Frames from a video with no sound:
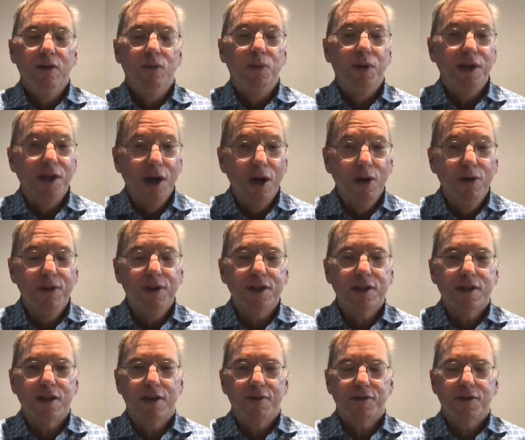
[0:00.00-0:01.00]
We know this
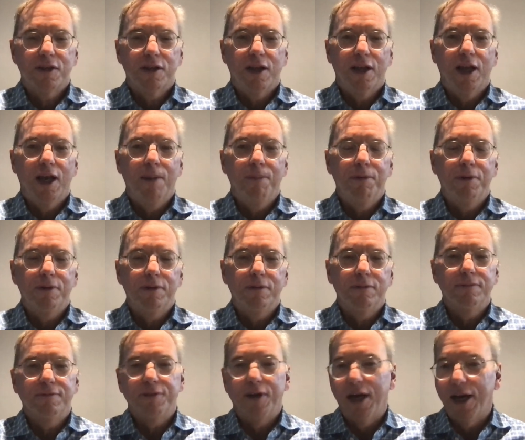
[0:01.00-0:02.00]
stuff's going to
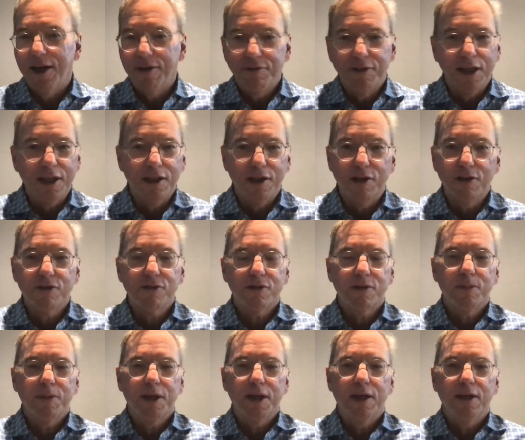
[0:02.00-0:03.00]
happen 5 to 8 years
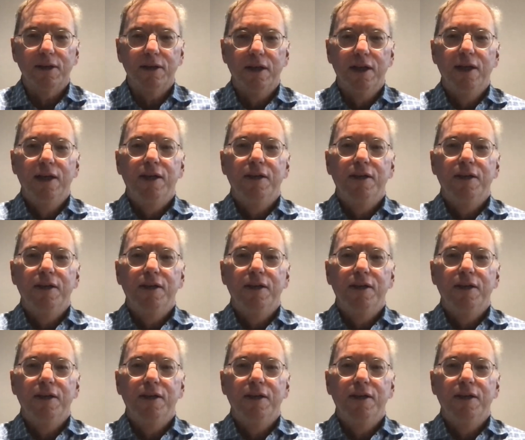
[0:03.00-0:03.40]
from now.